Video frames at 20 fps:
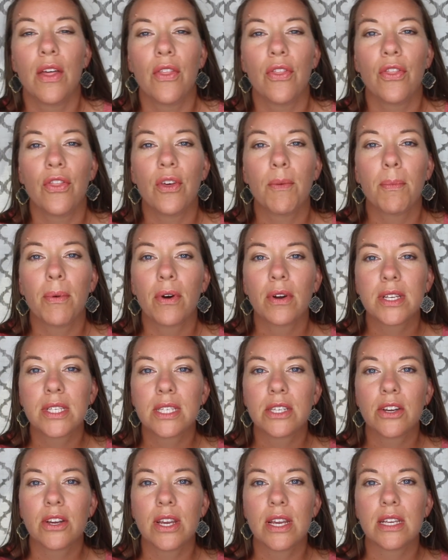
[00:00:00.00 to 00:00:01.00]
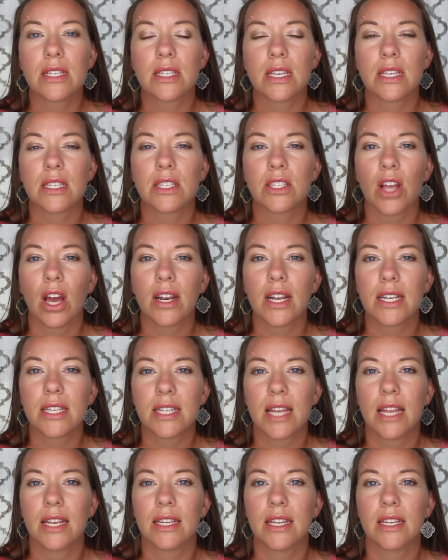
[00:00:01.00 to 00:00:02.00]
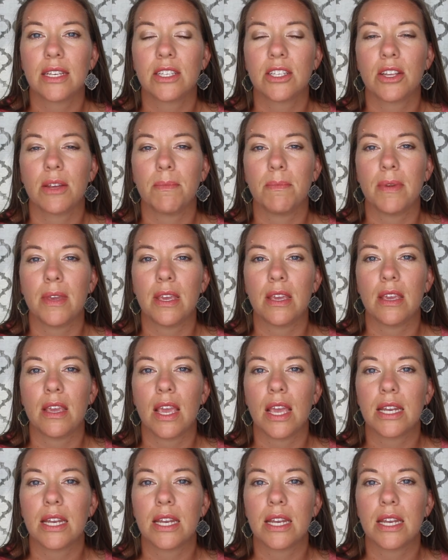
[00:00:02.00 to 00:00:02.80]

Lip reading: The book series is not intended to be